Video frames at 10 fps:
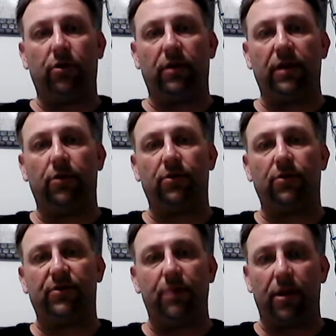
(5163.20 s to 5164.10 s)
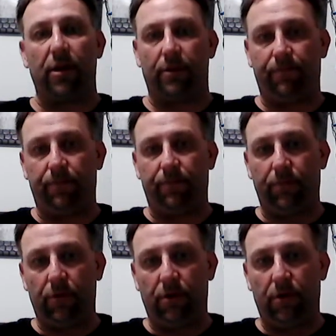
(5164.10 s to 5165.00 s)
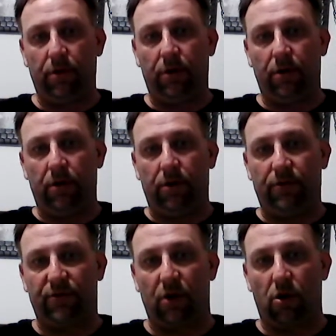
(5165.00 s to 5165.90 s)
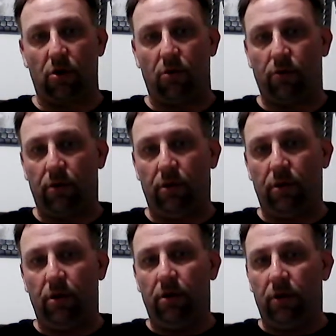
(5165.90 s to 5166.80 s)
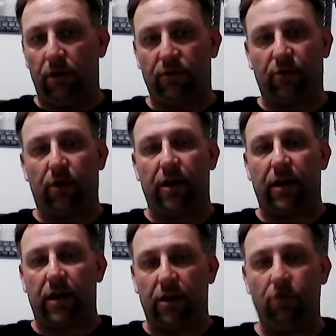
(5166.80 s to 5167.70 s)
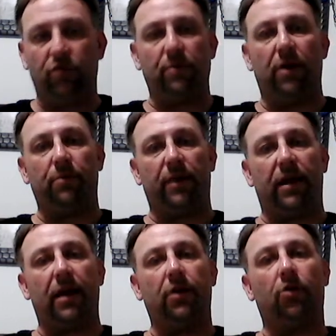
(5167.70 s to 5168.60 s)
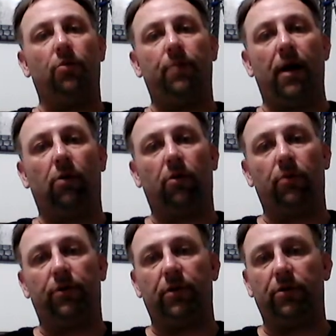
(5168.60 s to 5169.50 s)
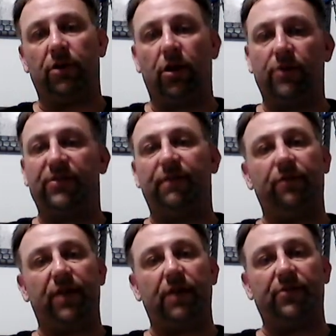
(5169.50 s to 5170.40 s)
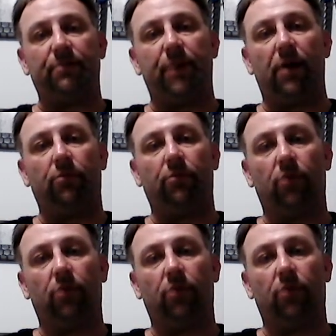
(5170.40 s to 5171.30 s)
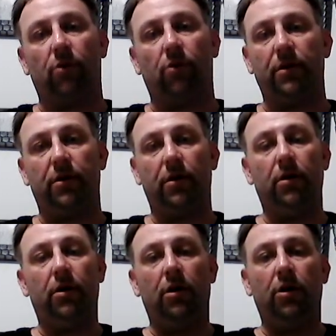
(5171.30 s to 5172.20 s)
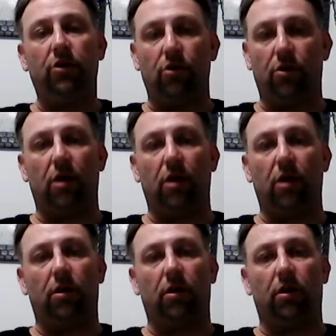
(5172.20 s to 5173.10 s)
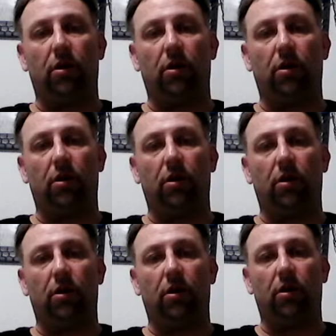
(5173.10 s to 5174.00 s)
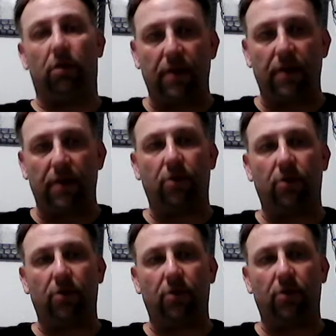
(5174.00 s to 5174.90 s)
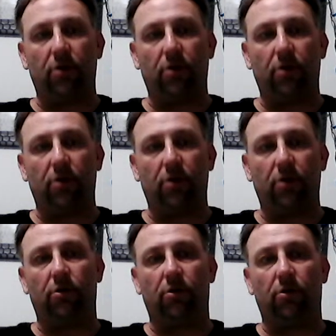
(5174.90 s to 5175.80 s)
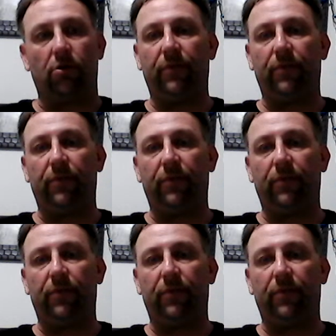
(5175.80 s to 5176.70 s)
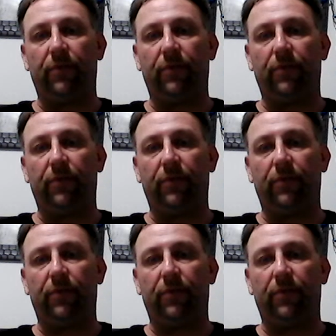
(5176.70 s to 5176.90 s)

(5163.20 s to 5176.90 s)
liters a minute. So he was creating a huge amount of mechanical power with it. You got a 7,000-pound rotor spinning. You got a lot of mechanical, a lot of power there.